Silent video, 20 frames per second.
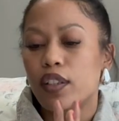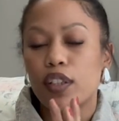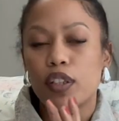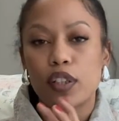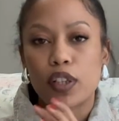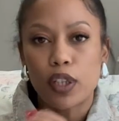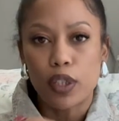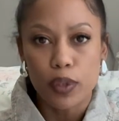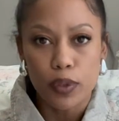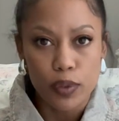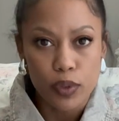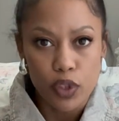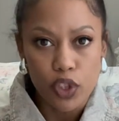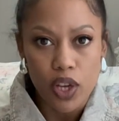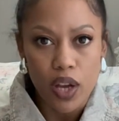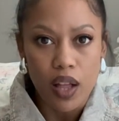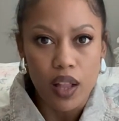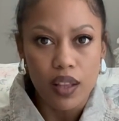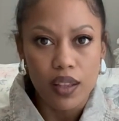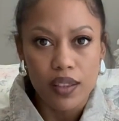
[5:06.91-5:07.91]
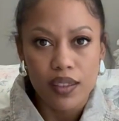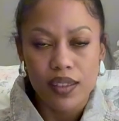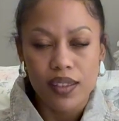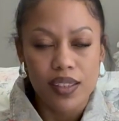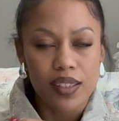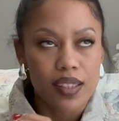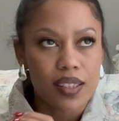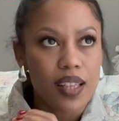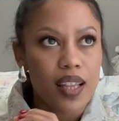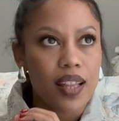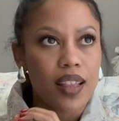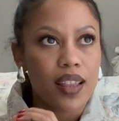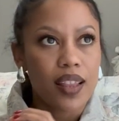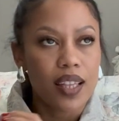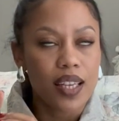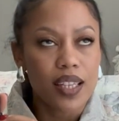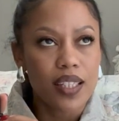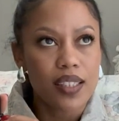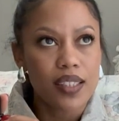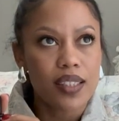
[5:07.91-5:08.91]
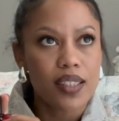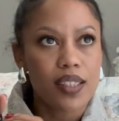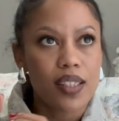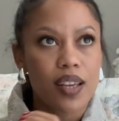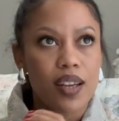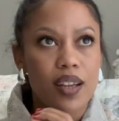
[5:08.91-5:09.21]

glue gel, because these